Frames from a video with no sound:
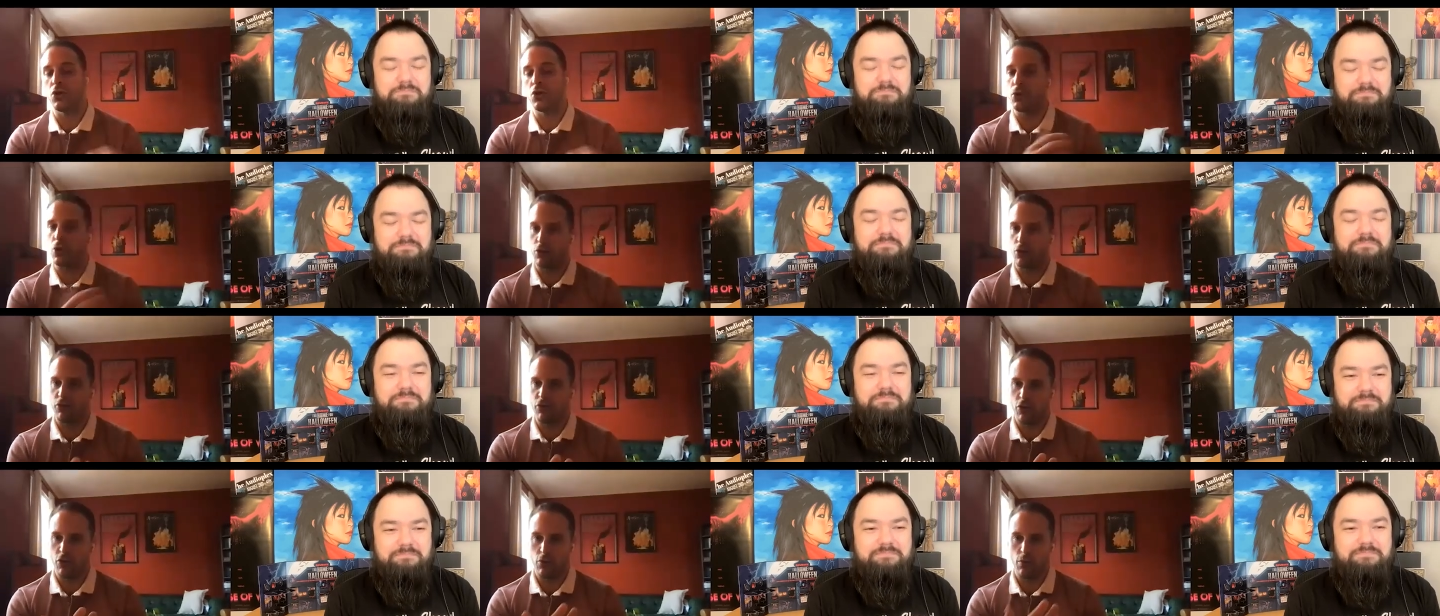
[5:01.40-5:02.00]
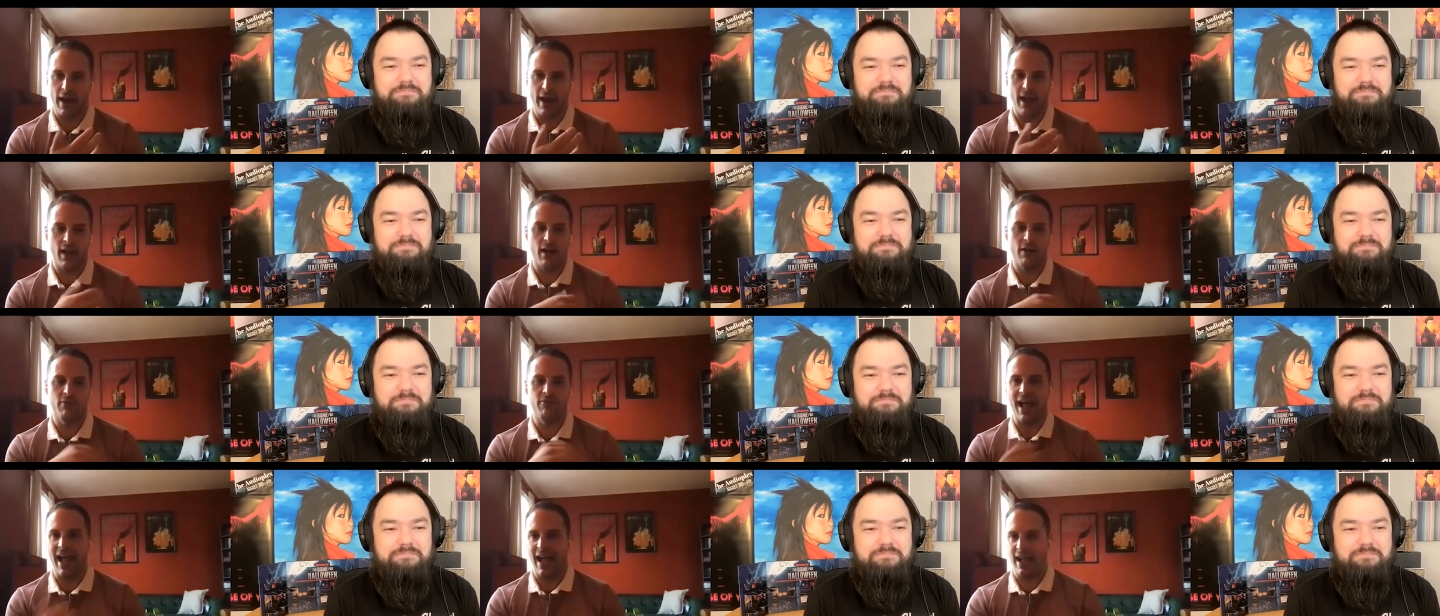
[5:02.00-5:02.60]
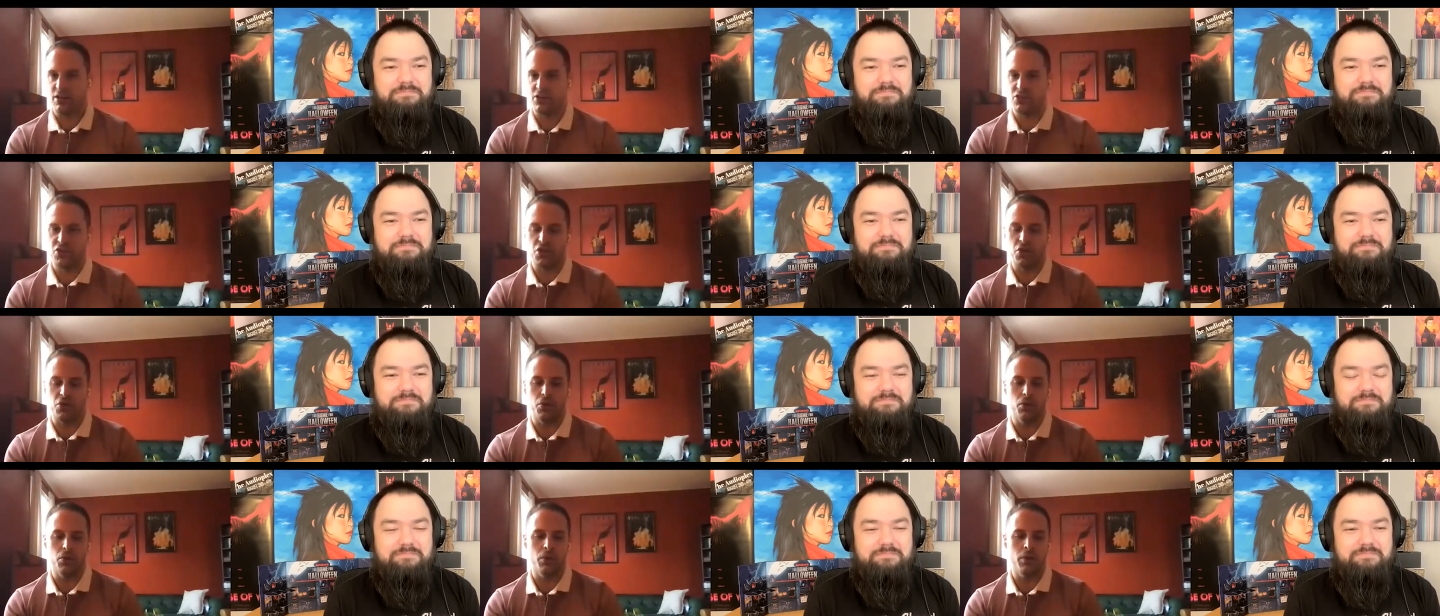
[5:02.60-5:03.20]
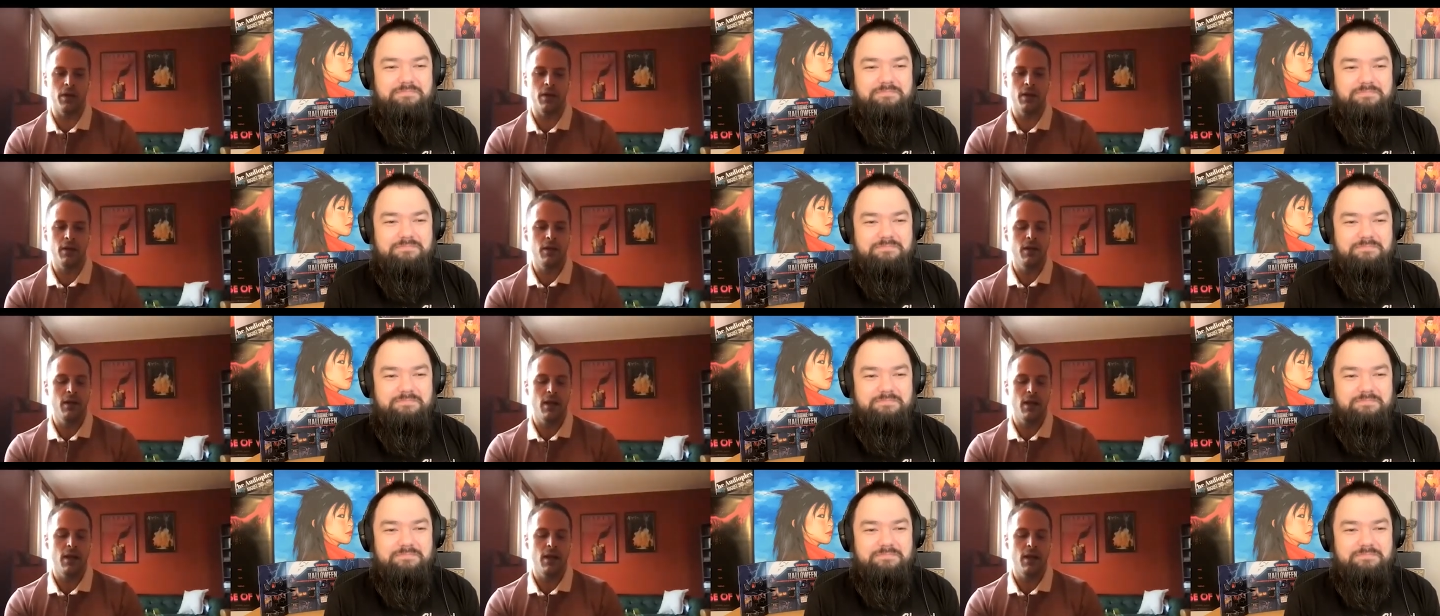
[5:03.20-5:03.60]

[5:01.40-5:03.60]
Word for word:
Speaker 1: turnover, right, of attitude